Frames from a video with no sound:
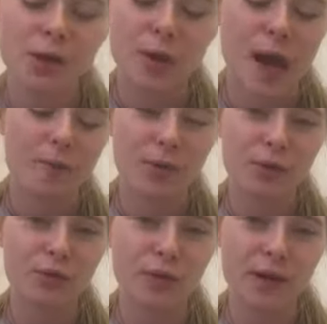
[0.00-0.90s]
have
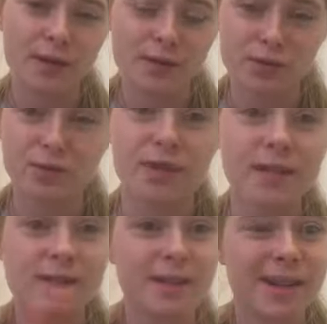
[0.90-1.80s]
those friends, those
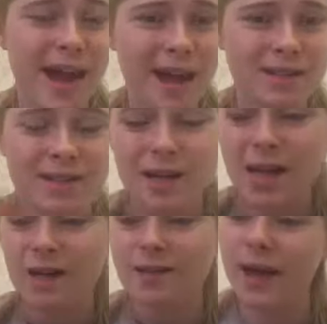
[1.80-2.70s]
kids in class
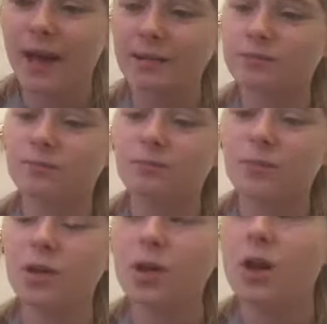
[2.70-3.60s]
that
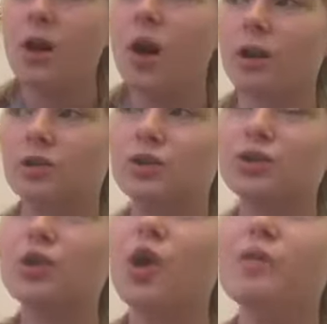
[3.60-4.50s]
are
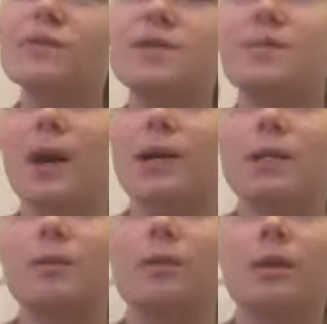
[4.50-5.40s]
so
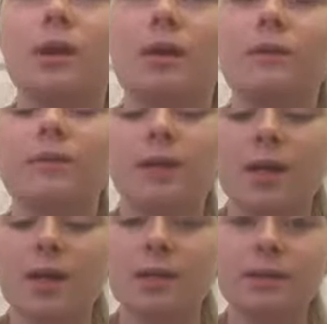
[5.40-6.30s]
responsible enough
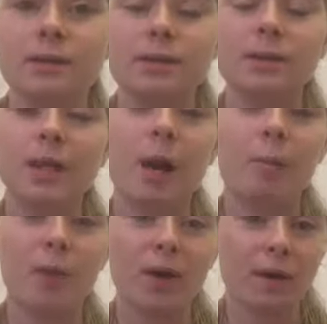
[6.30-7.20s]
to
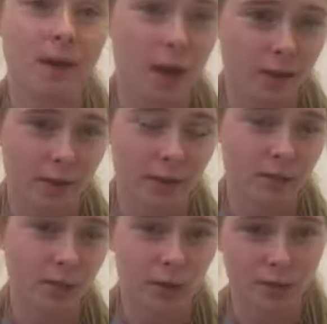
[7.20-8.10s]
not bring a calculator
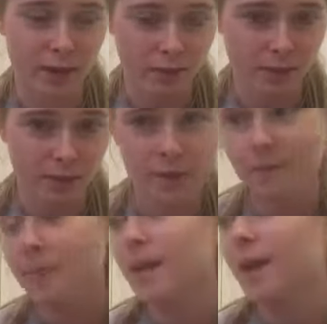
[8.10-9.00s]
for their test.
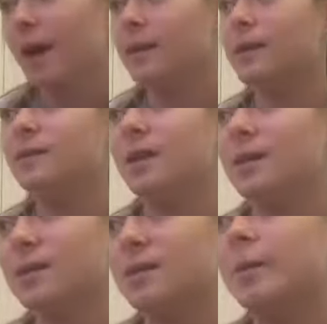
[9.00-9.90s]
And the
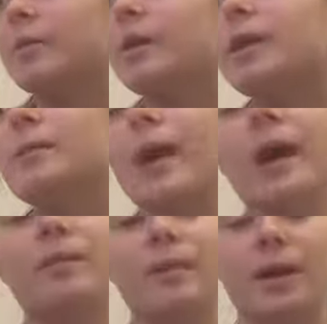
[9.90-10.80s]
test is completely
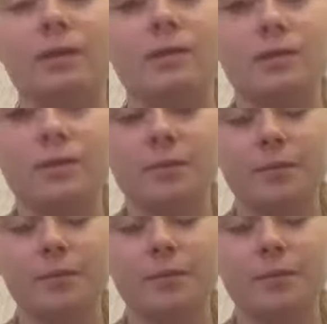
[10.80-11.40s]
math-based.